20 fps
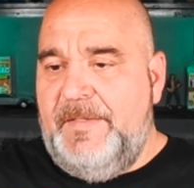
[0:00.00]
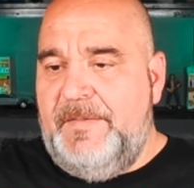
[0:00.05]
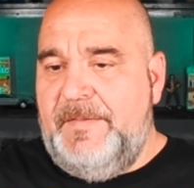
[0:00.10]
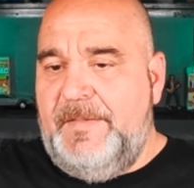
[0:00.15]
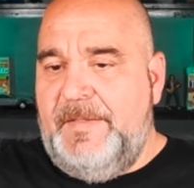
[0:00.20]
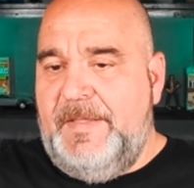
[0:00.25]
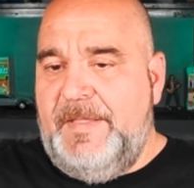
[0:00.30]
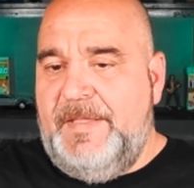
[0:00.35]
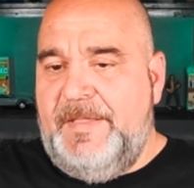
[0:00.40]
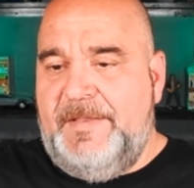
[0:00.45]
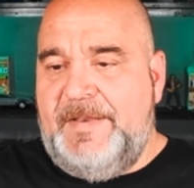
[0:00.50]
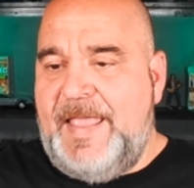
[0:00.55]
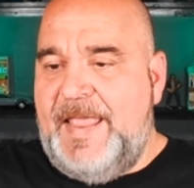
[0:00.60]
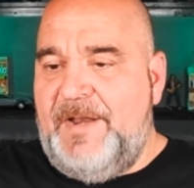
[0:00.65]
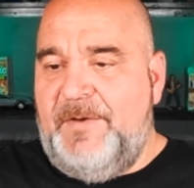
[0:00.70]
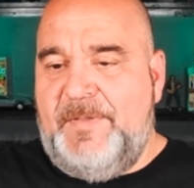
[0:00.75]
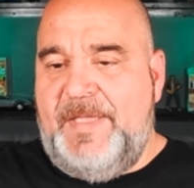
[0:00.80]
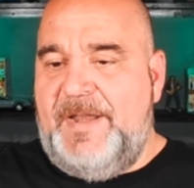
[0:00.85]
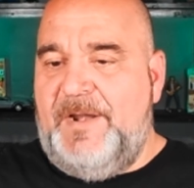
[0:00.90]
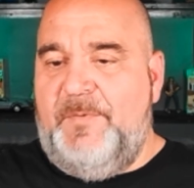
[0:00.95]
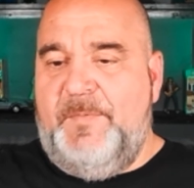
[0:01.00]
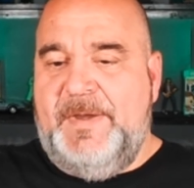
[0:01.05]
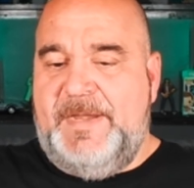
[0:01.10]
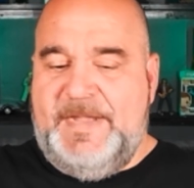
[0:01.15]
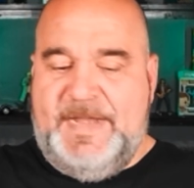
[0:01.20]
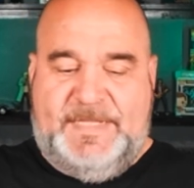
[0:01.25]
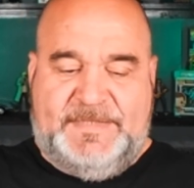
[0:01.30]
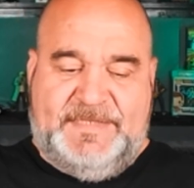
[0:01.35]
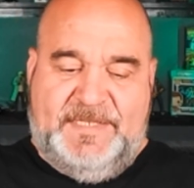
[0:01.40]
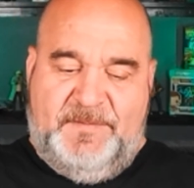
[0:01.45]
And I don't
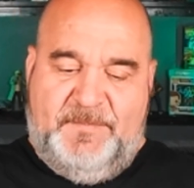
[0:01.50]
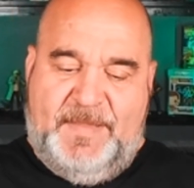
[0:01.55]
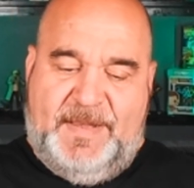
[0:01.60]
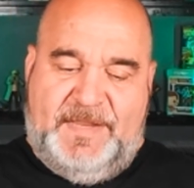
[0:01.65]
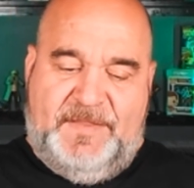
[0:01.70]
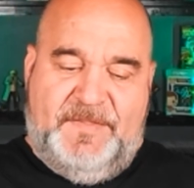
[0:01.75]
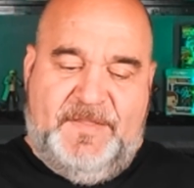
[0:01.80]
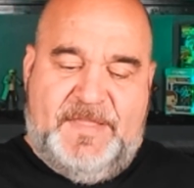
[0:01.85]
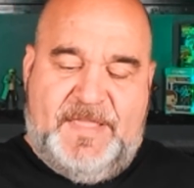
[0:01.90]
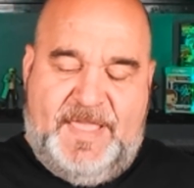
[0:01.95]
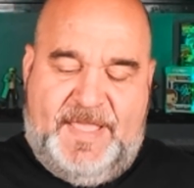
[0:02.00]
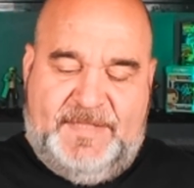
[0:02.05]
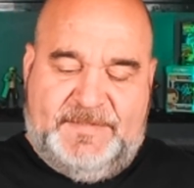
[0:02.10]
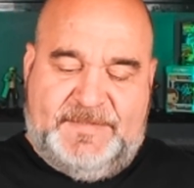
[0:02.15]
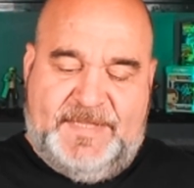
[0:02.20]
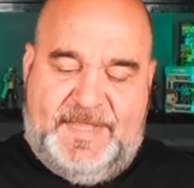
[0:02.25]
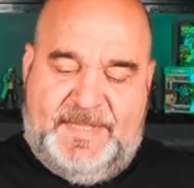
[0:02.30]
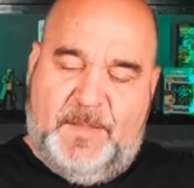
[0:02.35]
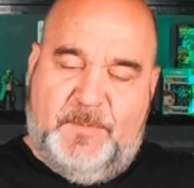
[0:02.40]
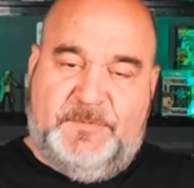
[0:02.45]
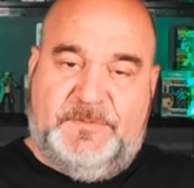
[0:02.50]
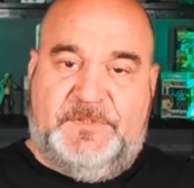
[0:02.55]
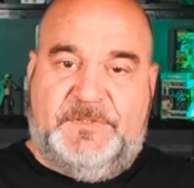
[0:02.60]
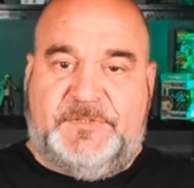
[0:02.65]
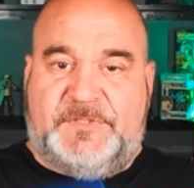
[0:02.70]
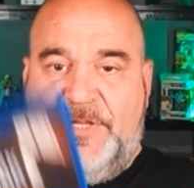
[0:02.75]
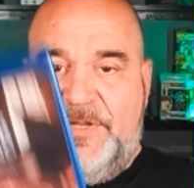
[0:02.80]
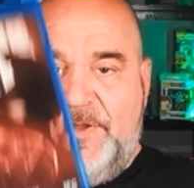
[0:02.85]
recognize anybody in the cast, guys. So we'll just show you